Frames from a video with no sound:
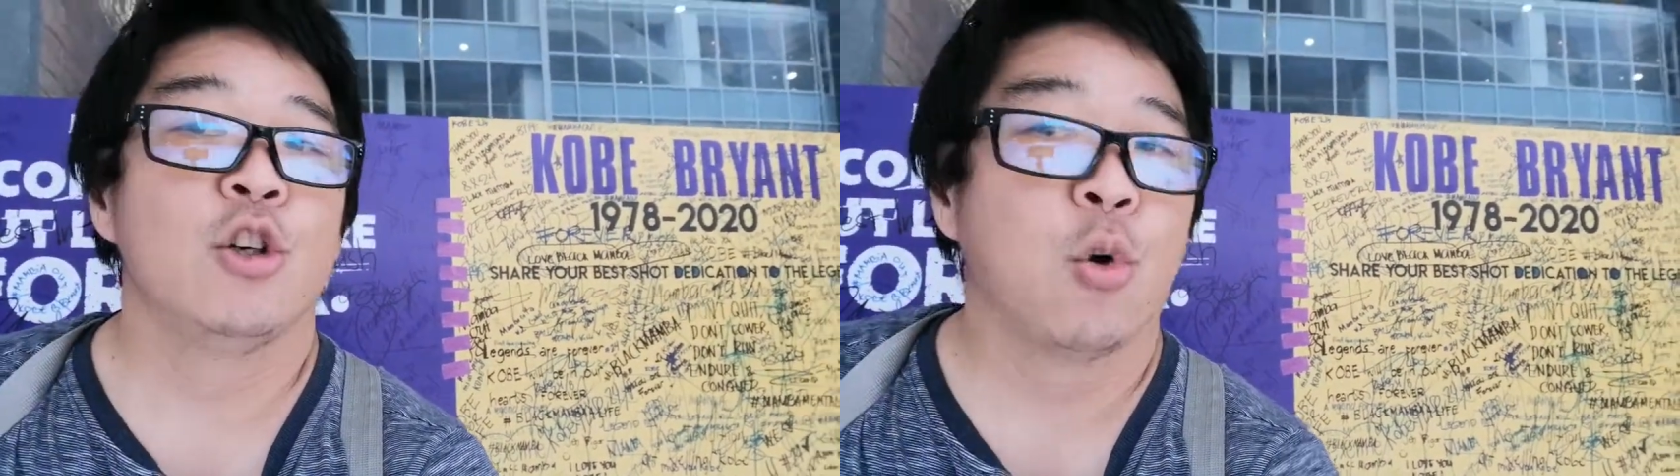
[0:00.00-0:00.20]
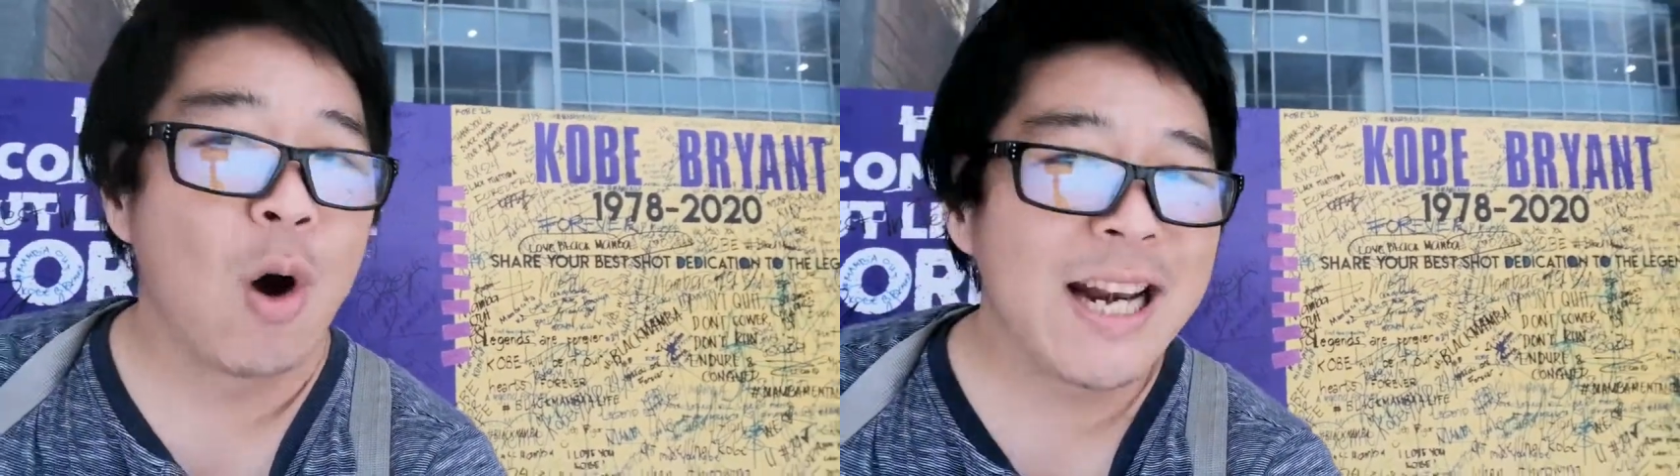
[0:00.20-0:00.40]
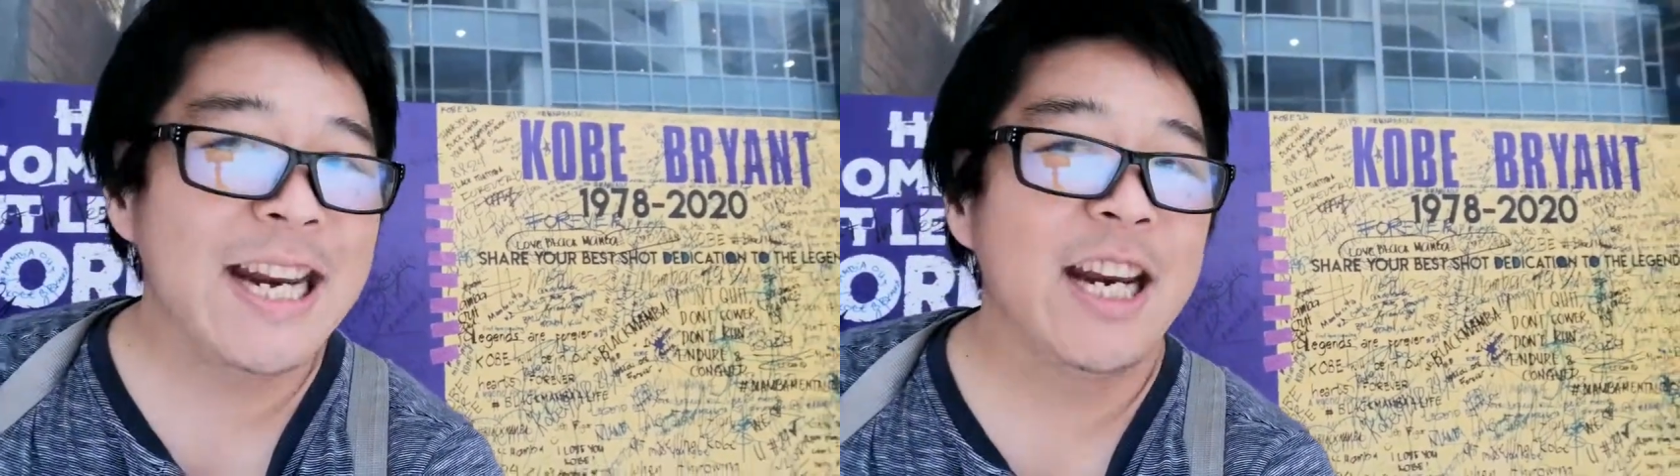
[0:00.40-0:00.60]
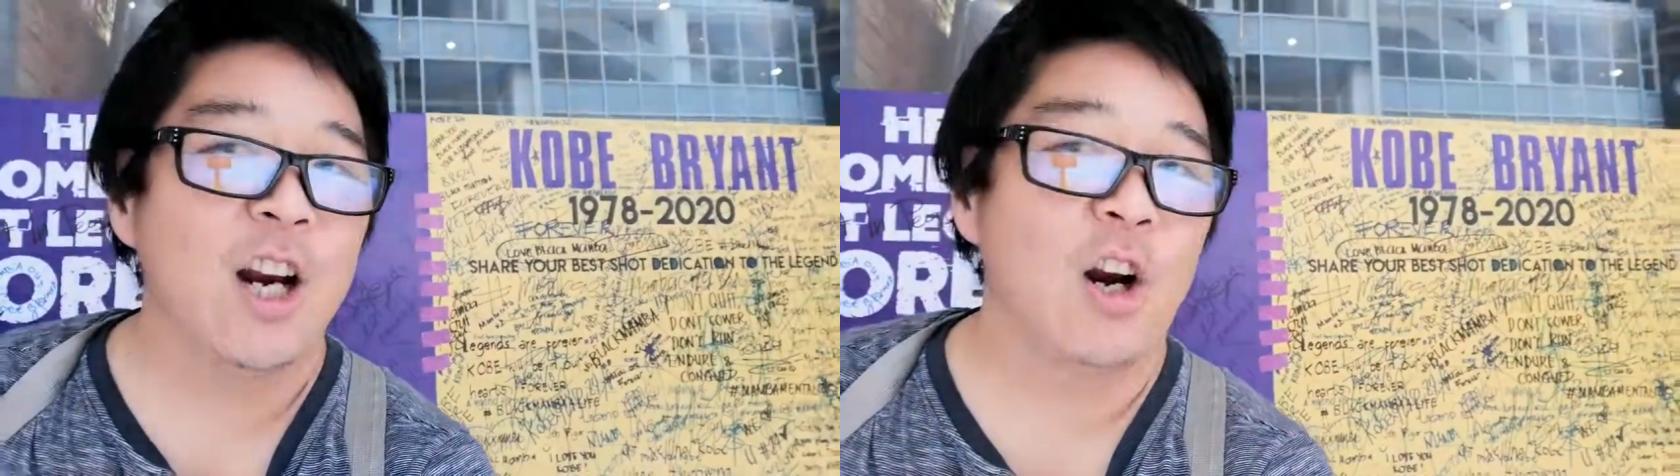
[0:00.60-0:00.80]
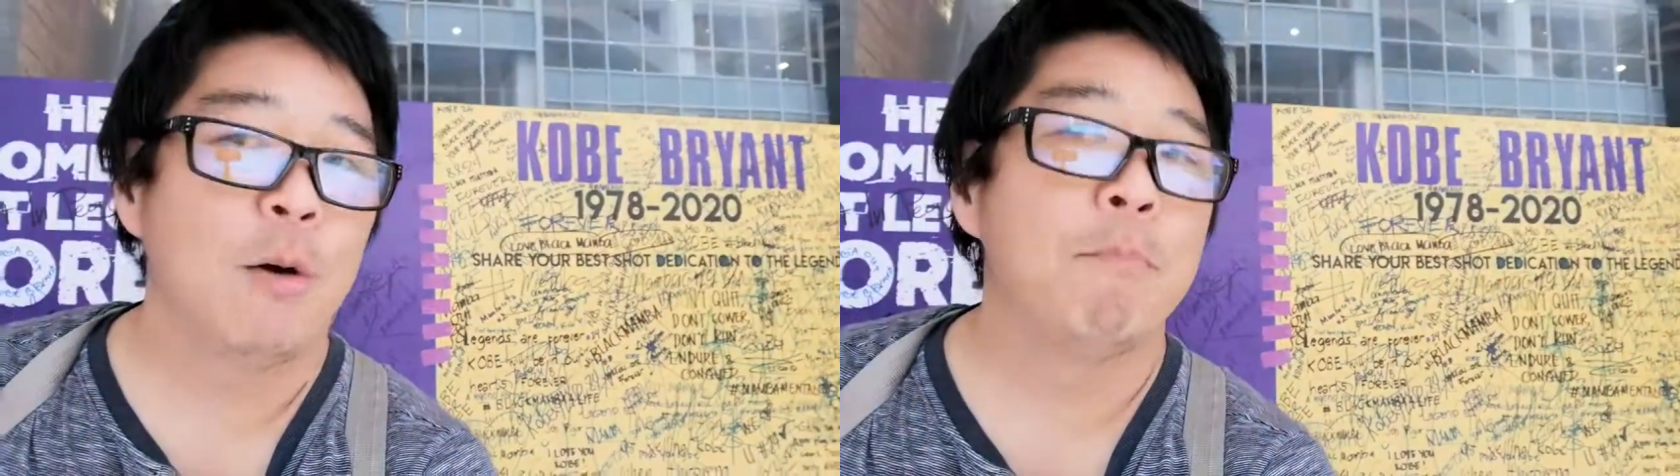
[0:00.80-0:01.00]

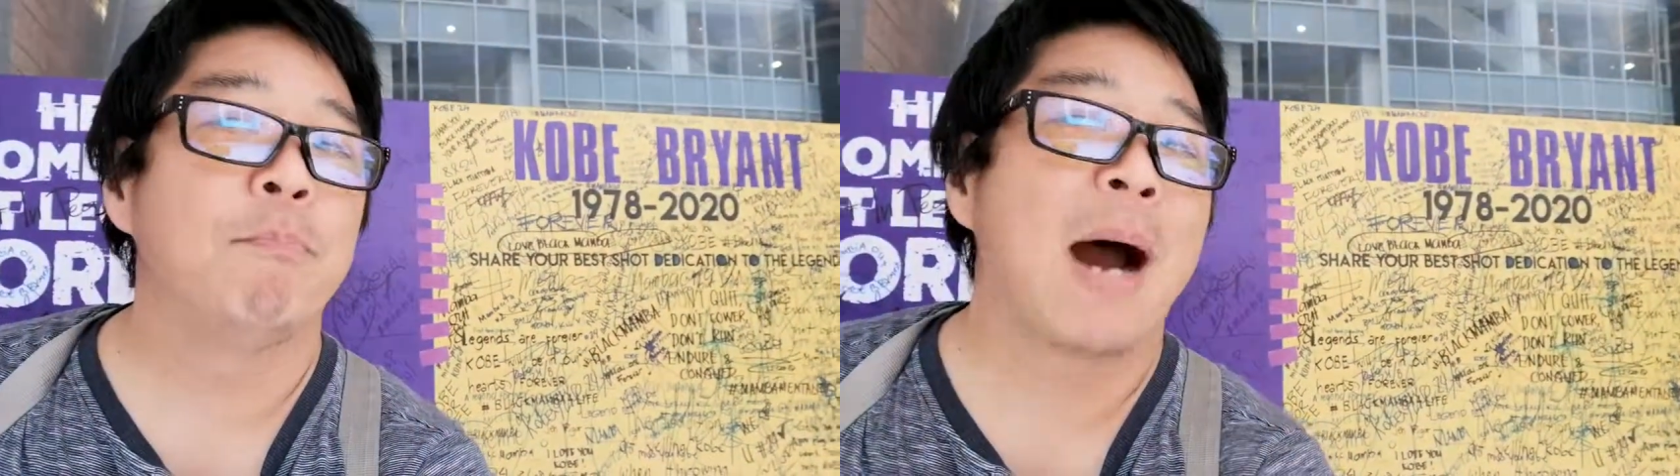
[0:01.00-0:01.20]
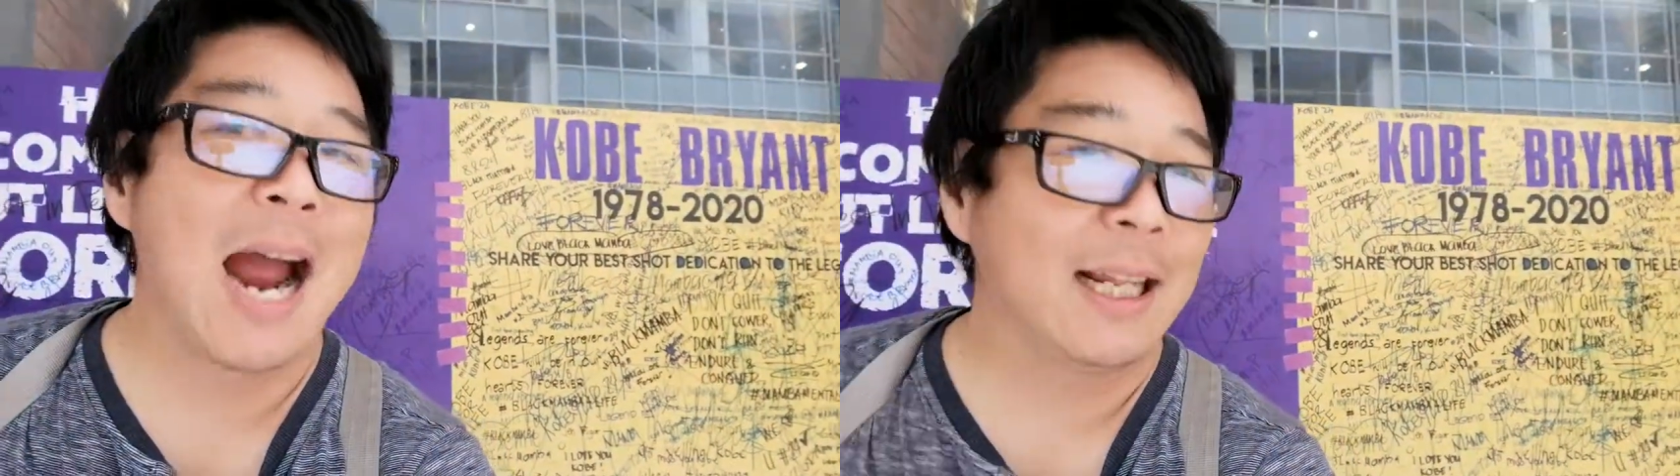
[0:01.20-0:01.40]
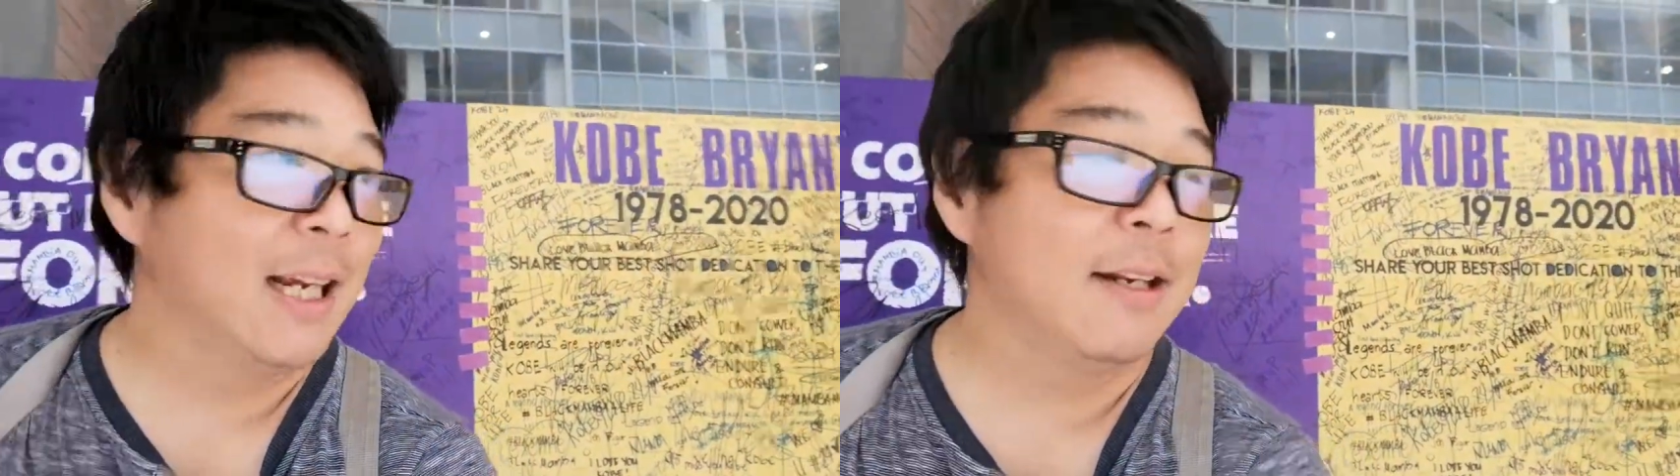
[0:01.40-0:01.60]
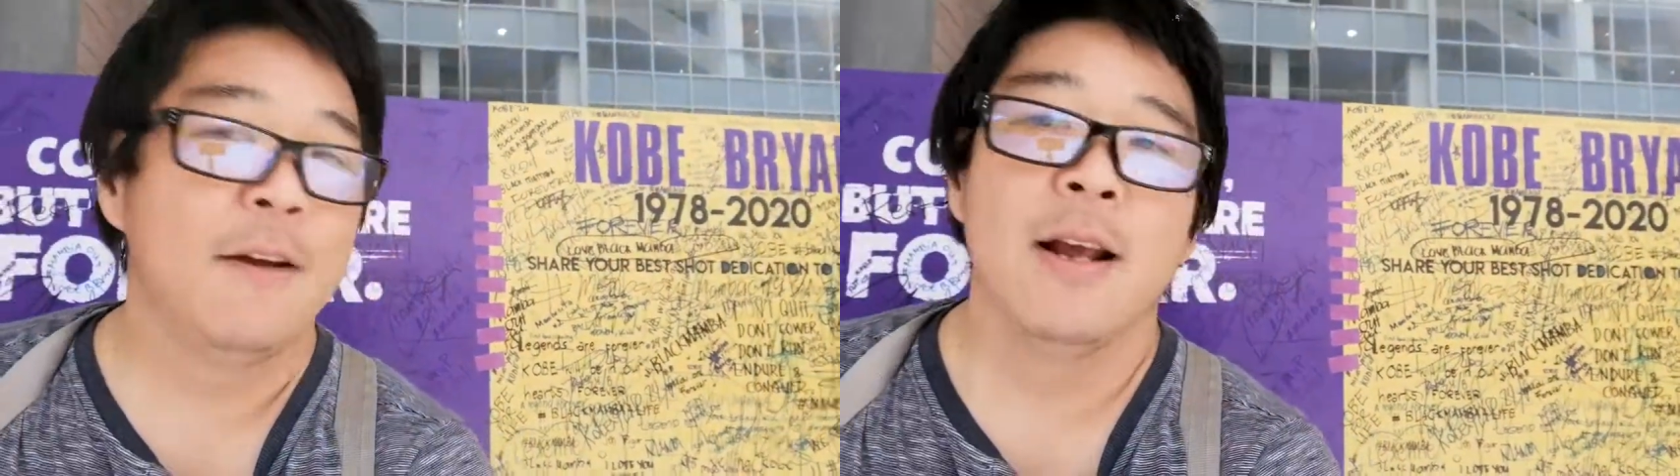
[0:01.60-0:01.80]
20-year pilot,